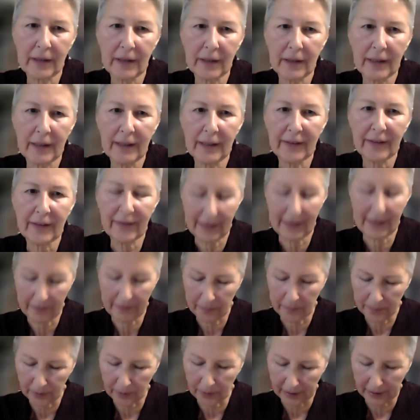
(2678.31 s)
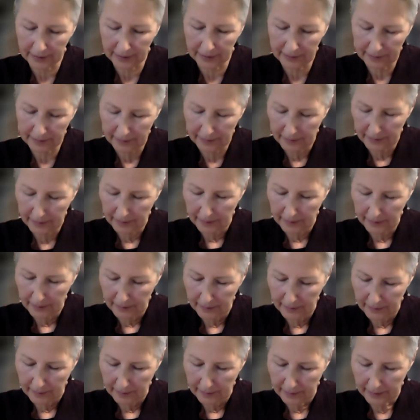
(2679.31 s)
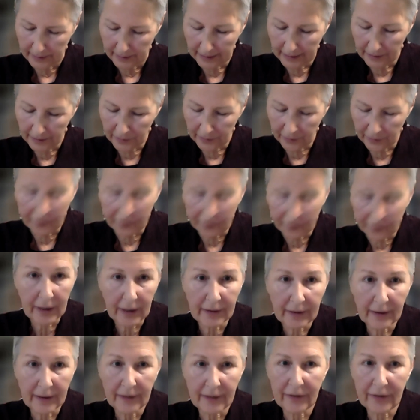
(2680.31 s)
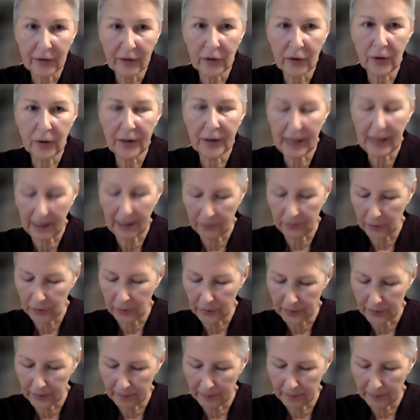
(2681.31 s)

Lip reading: He doesn't have a book, and I don't know if he'll go in that route,